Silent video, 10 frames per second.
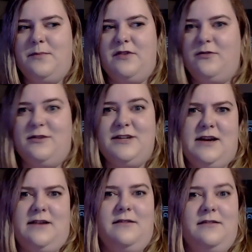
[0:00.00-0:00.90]
Bsquared
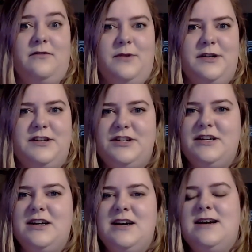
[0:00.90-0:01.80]
10 on Twitch,
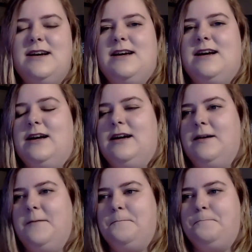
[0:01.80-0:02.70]

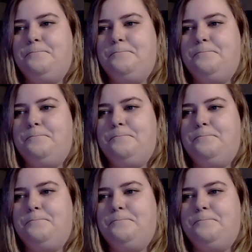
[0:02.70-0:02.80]
and